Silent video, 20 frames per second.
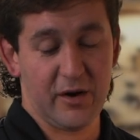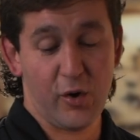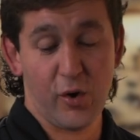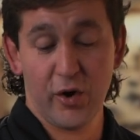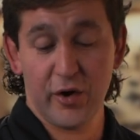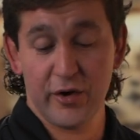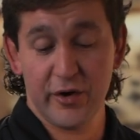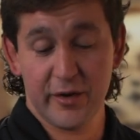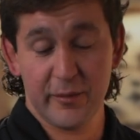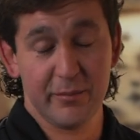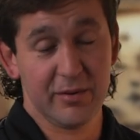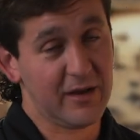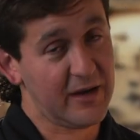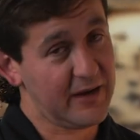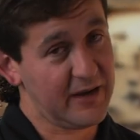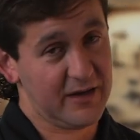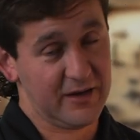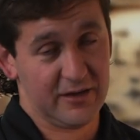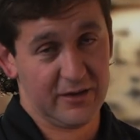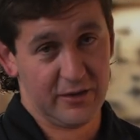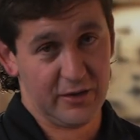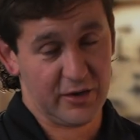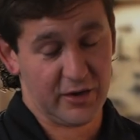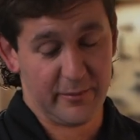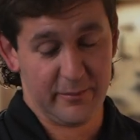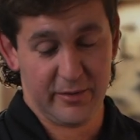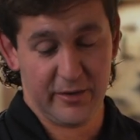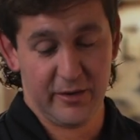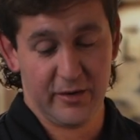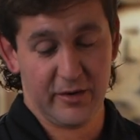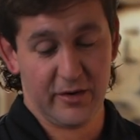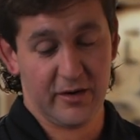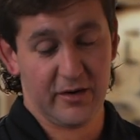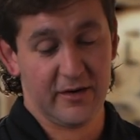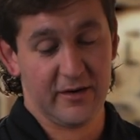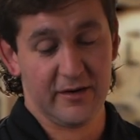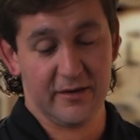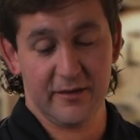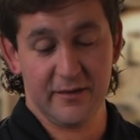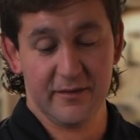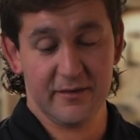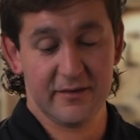or you can plug in your computer and